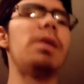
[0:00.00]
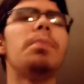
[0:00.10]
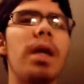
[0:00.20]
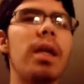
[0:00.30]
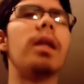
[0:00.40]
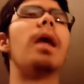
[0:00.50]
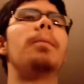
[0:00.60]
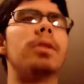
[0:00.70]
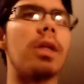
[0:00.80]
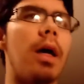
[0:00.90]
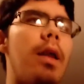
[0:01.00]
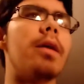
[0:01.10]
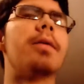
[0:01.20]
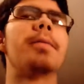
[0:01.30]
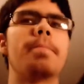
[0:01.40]
eBay and
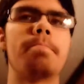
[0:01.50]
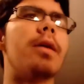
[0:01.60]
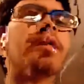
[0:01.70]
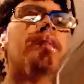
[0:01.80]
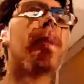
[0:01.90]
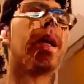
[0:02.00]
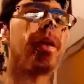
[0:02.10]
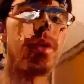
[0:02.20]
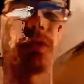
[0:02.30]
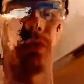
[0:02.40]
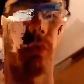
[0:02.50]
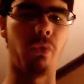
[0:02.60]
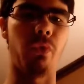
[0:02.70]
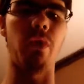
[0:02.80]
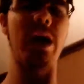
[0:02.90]
Amazon make
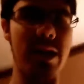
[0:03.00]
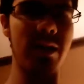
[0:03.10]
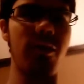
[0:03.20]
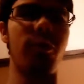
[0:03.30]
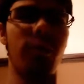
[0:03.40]
great